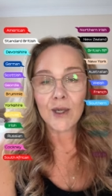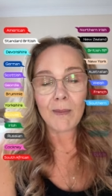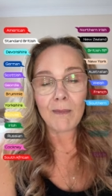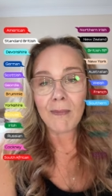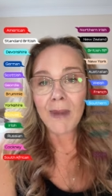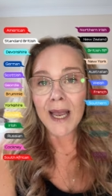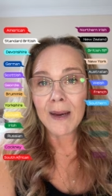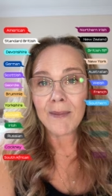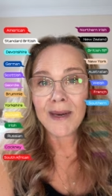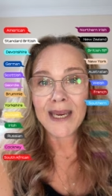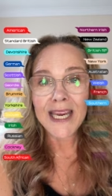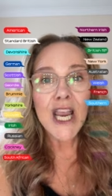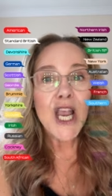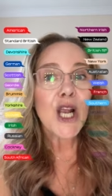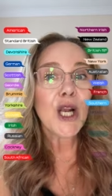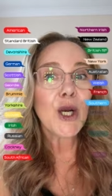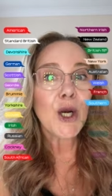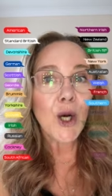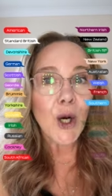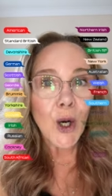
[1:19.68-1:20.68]
Baby
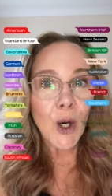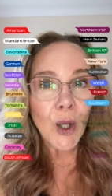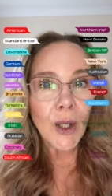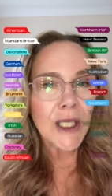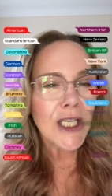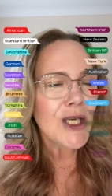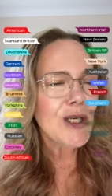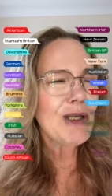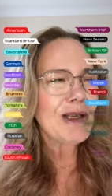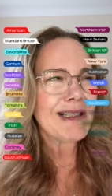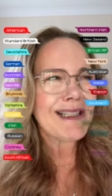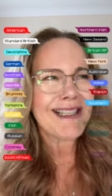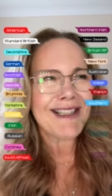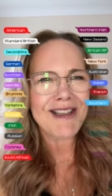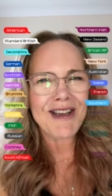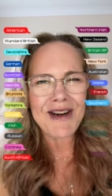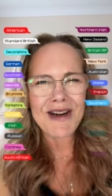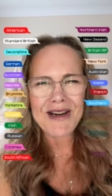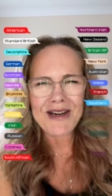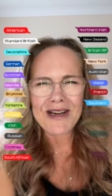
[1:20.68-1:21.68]
girl, you look
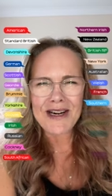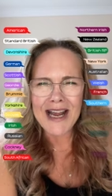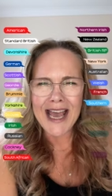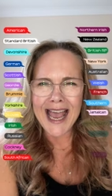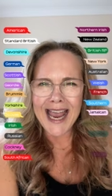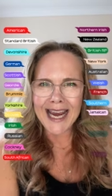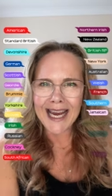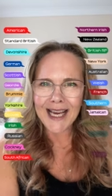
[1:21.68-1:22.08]
stunning today.